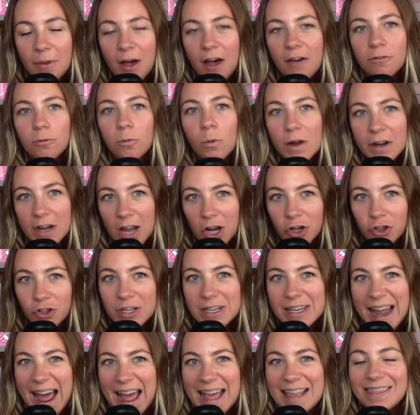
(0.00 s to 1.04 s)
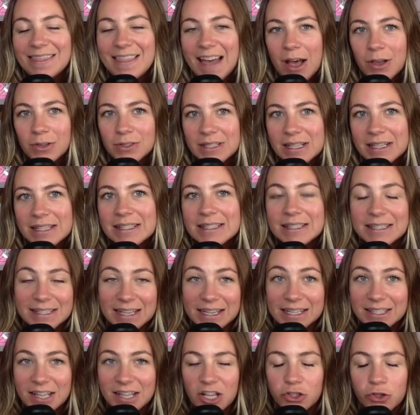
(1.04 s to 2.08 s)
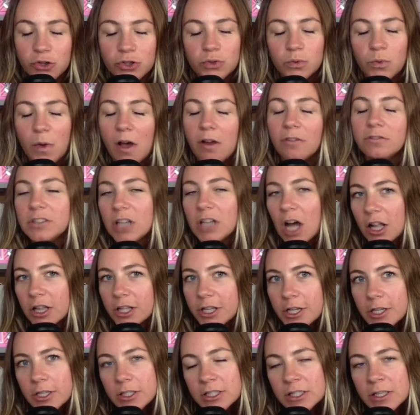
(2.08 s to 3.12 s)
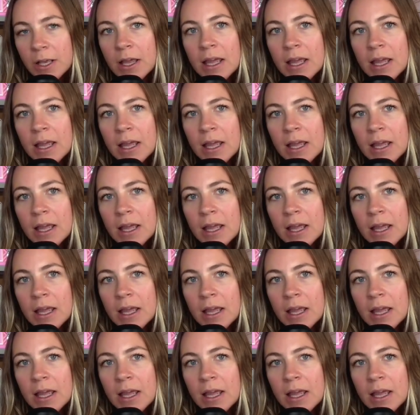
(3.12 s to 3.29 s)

of $109,612.